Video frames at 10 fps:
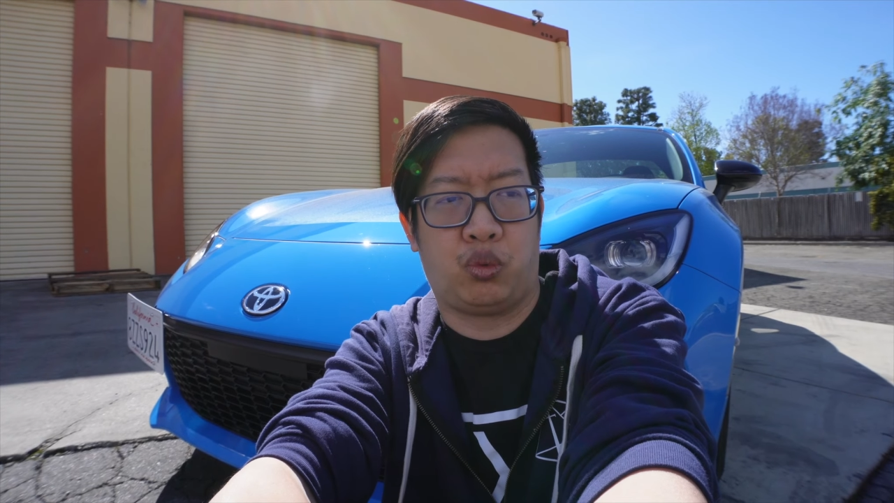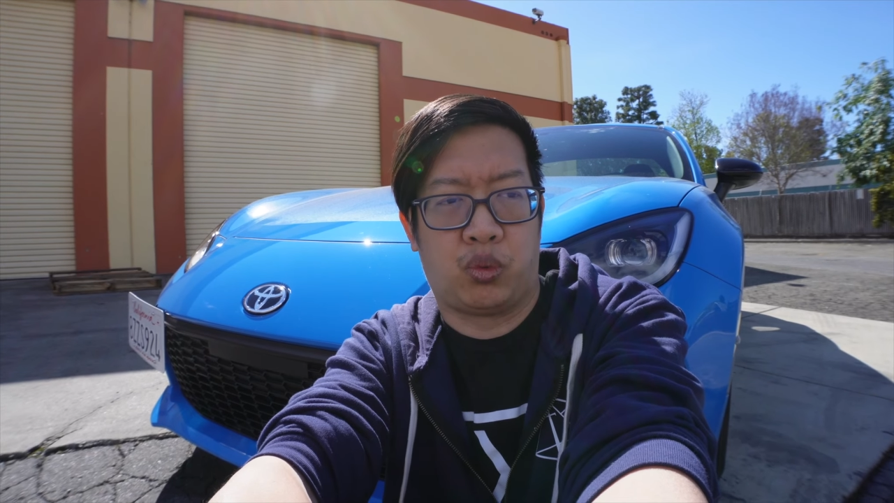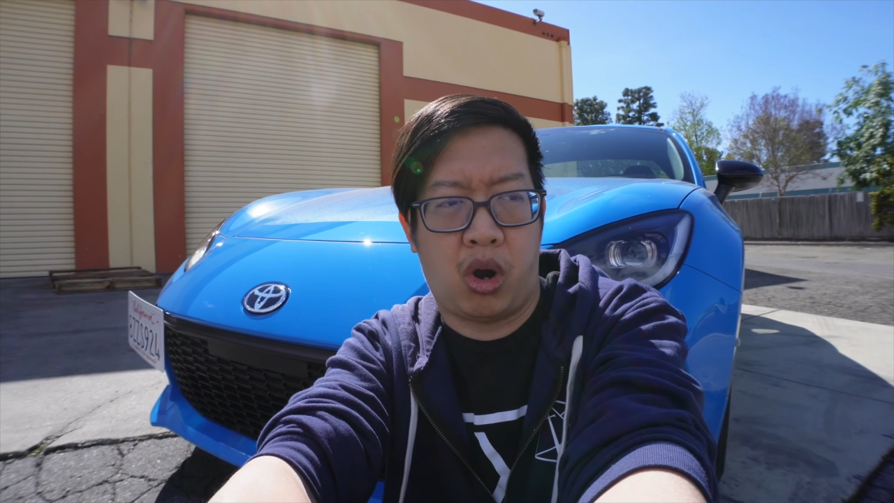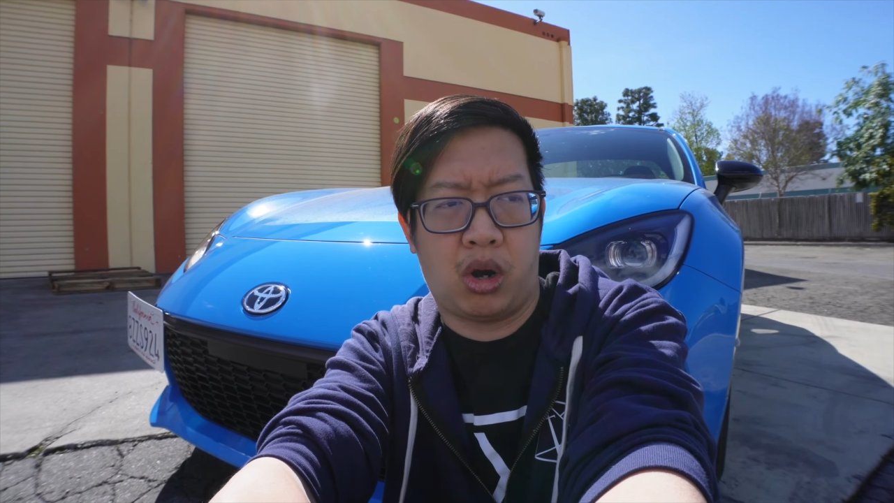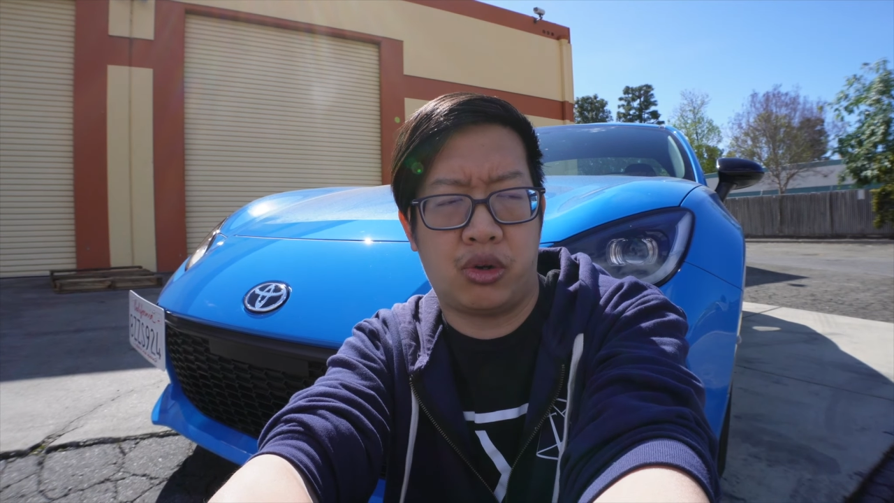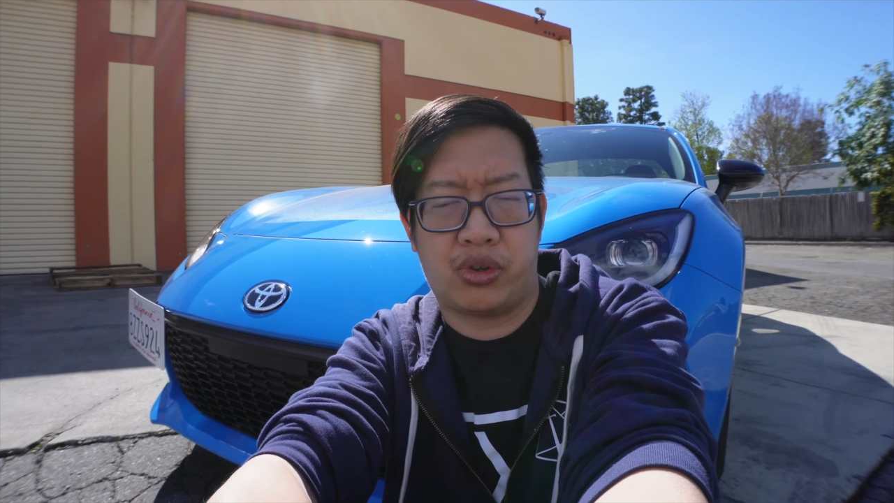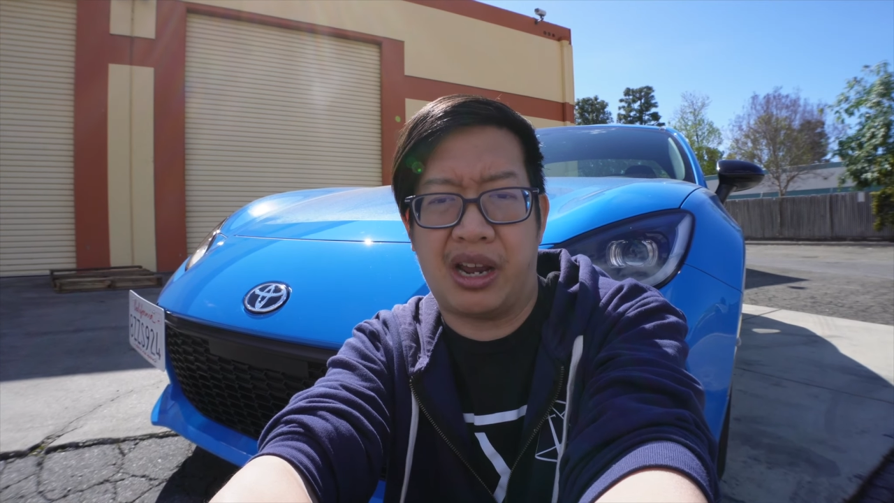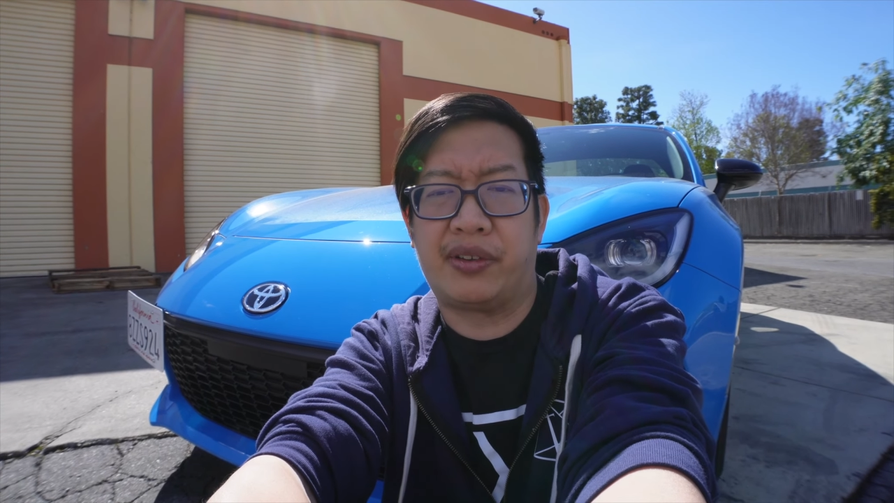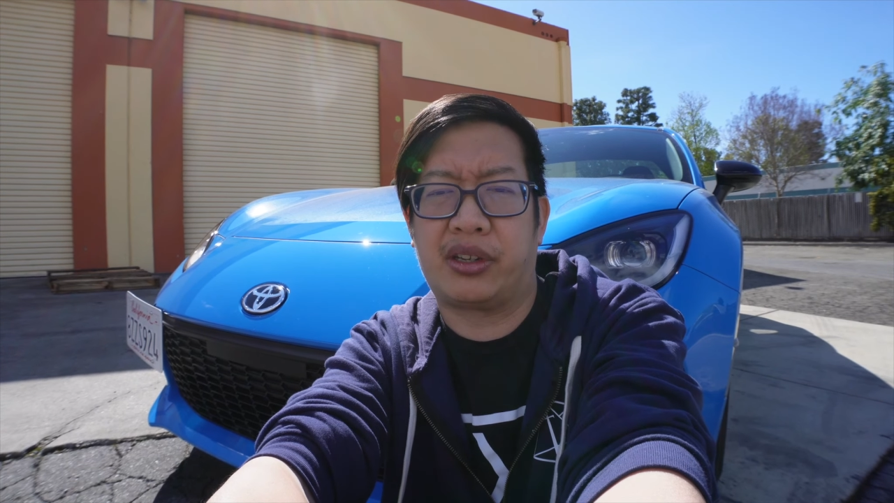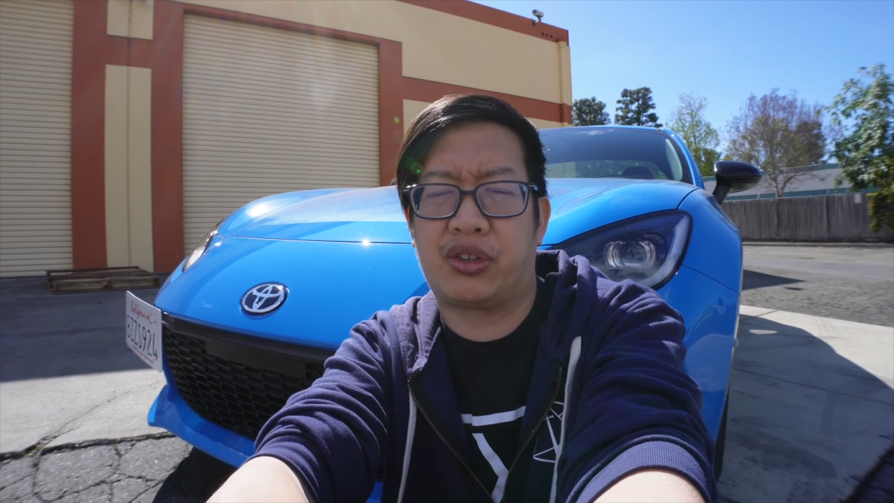raw
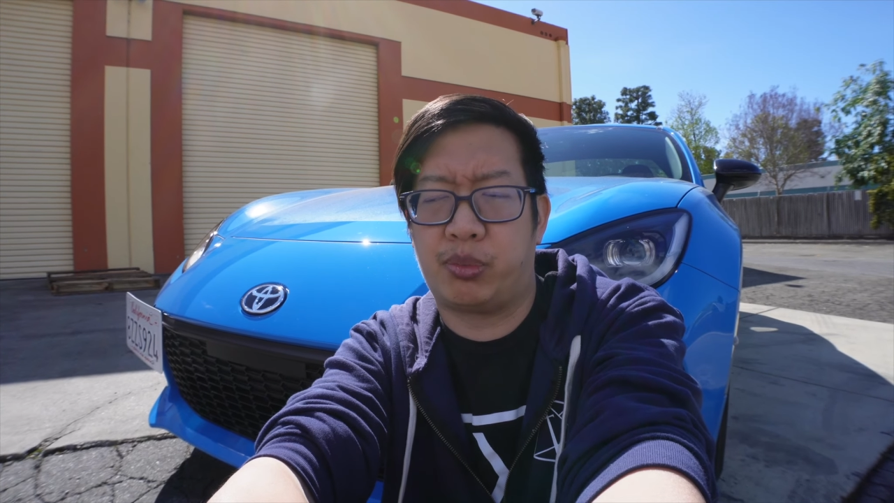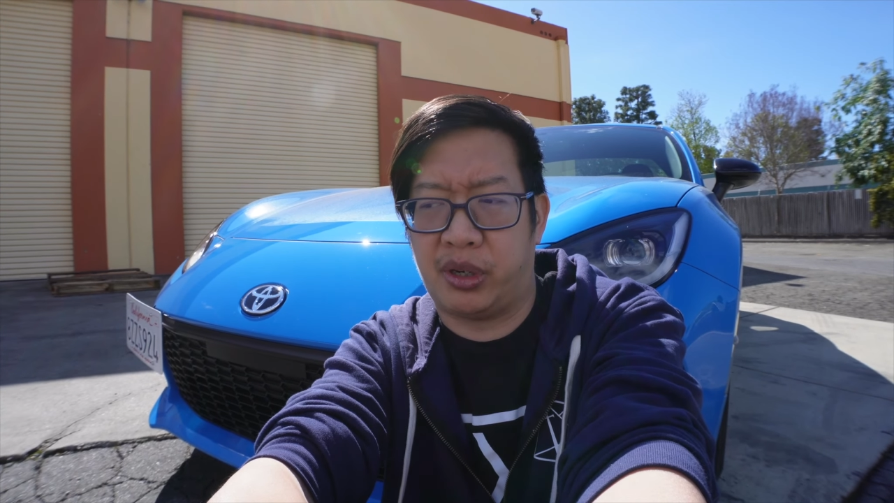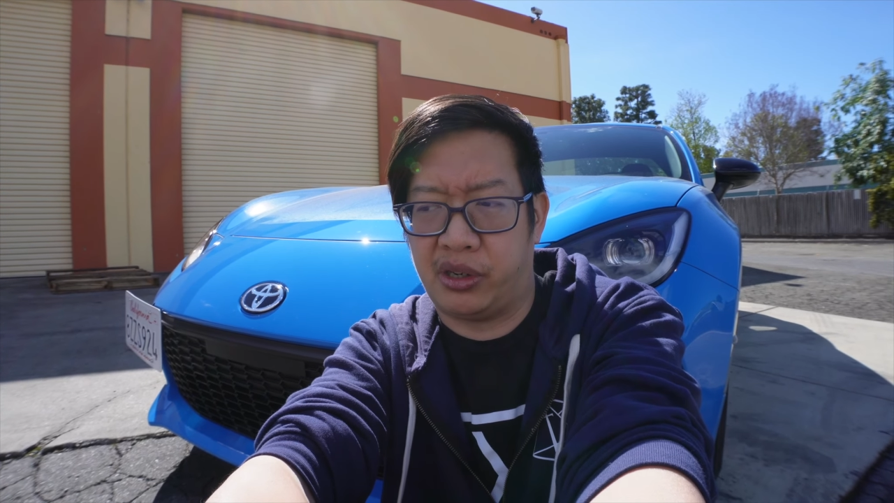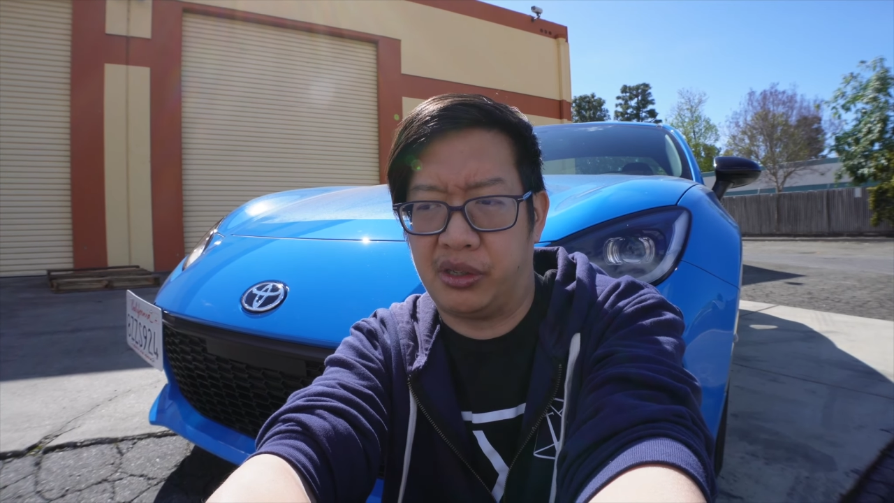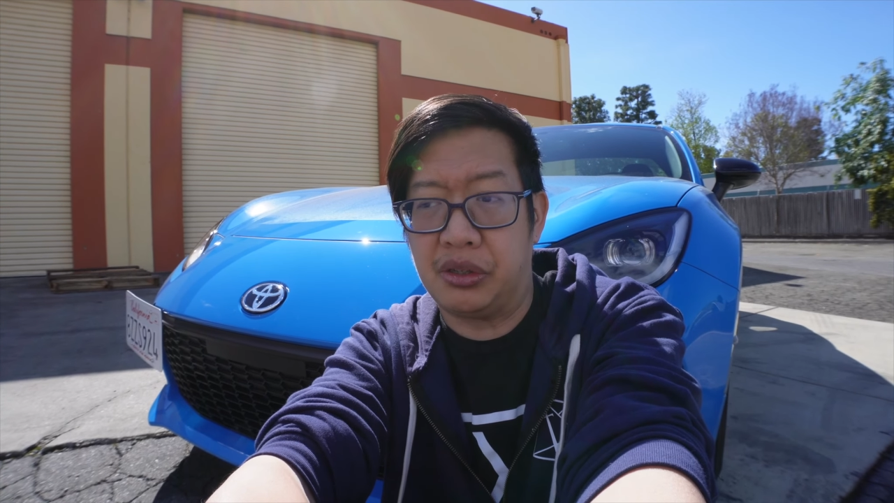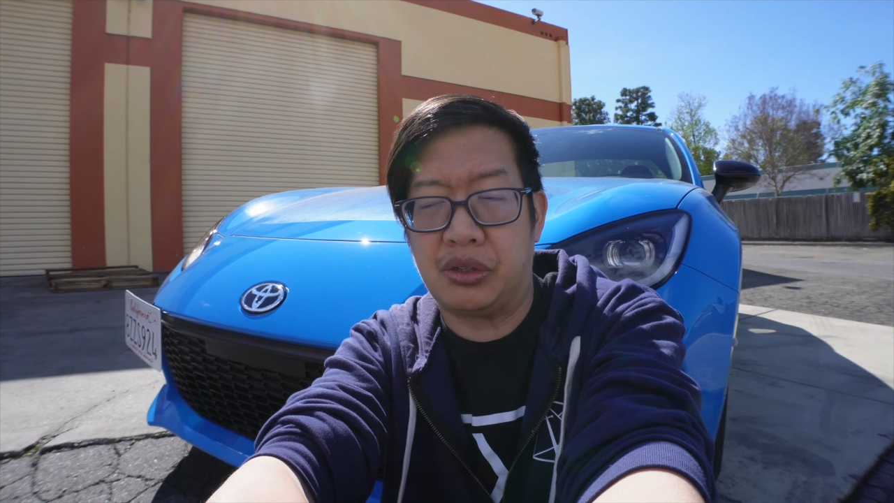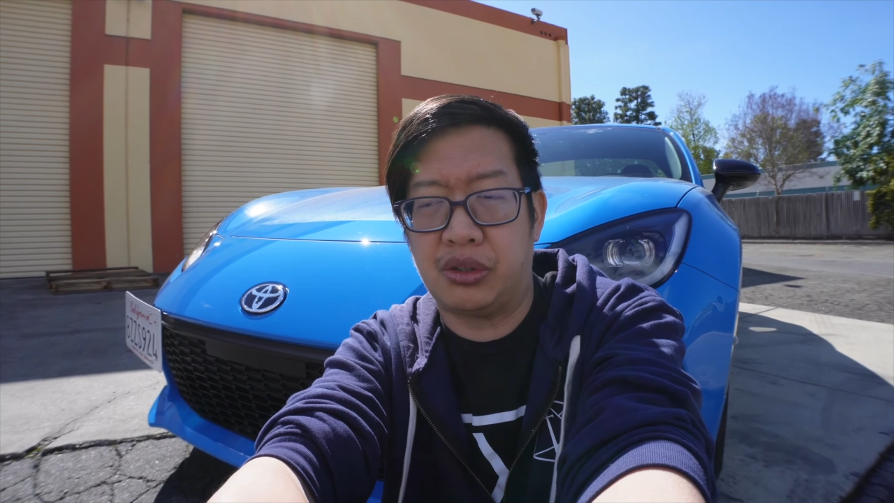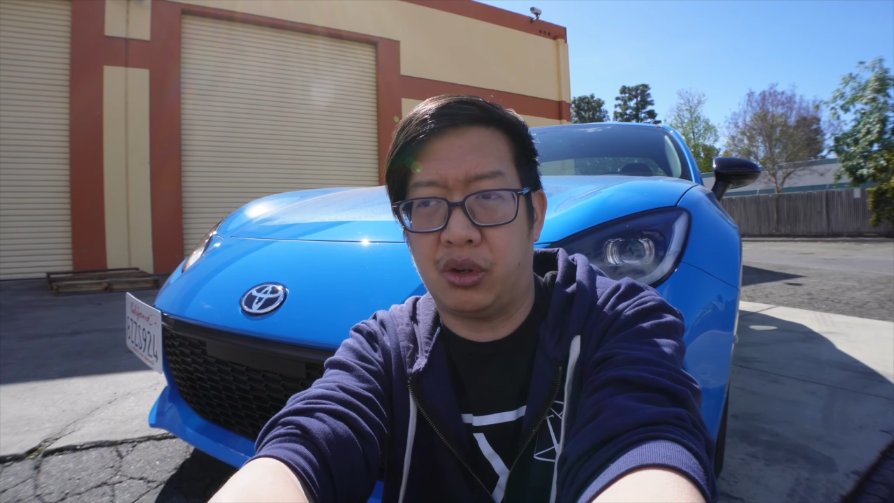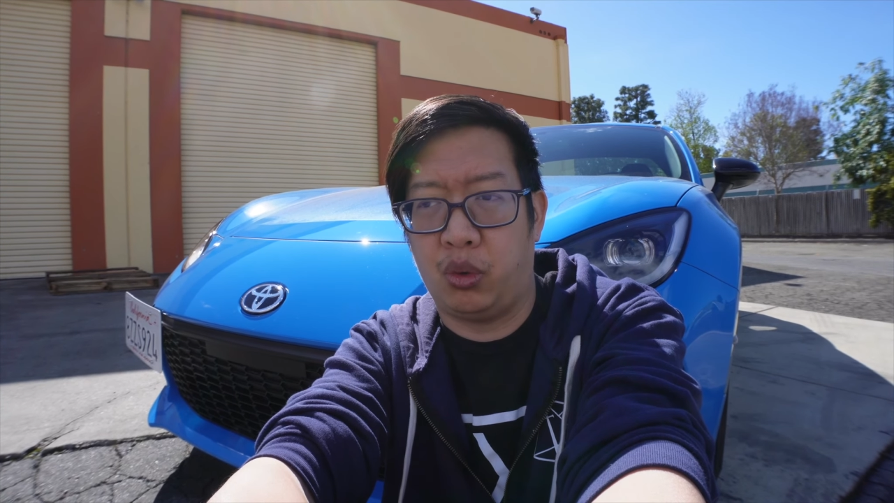driving experience,